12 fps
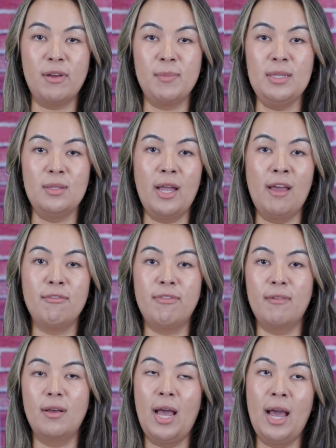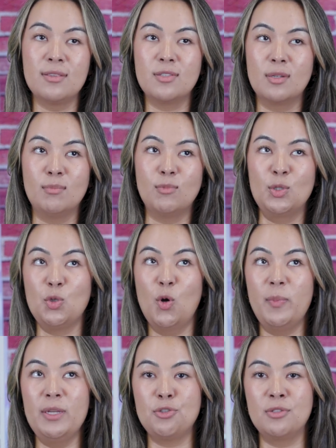I mean, I've had some
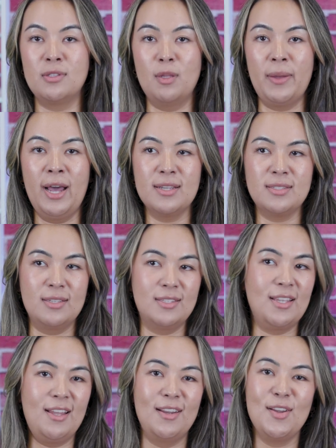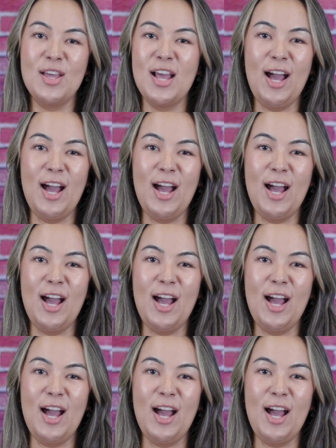adult patients in the past that said,